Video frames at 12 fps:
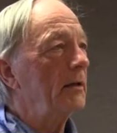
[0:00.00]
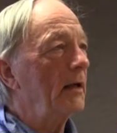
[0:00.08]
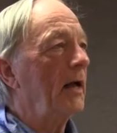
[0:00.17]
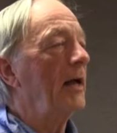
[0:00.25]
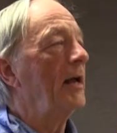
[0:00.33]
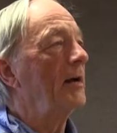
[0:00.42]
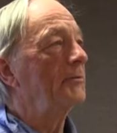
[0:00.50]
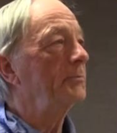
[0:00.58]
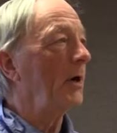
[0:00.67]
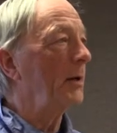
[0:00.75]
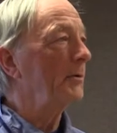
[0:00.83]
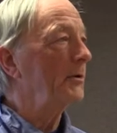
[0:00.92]
I have
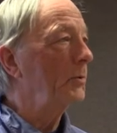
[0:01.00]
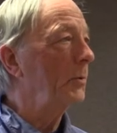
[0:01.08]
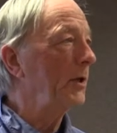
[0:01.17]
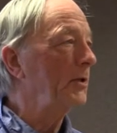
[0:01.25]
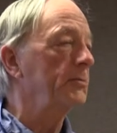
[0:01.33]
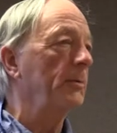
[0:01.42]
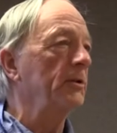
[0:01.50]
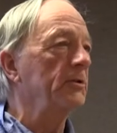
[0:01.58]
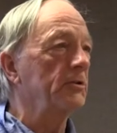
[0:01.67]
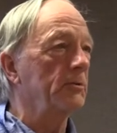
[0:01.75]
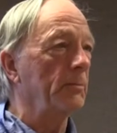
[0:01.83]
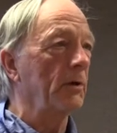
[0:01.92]
probably 20
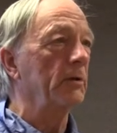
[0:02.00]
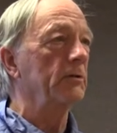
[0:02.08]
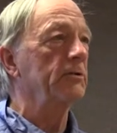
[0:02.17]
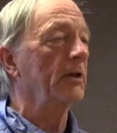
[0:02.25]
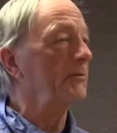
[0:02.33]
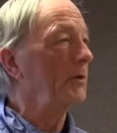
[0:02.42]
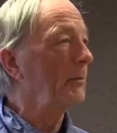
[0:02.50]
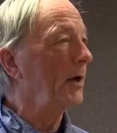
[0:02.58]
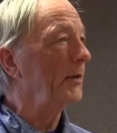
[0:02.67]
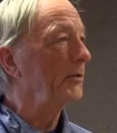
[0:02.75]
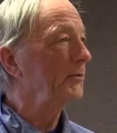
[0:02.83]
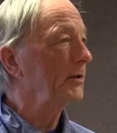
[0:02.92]
species of birds every
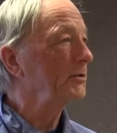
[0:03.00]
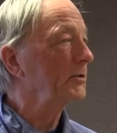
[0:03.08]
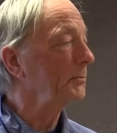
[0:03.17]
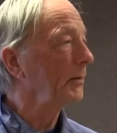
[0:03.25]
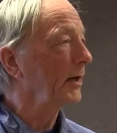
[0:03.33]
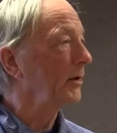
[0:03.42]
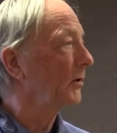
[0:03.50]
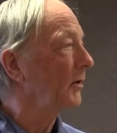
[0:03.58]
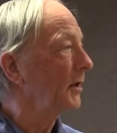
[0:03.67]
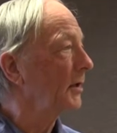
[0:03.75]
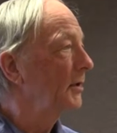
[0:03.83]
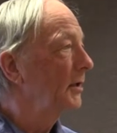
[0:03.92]
month visiting my
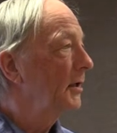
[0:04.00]
yard.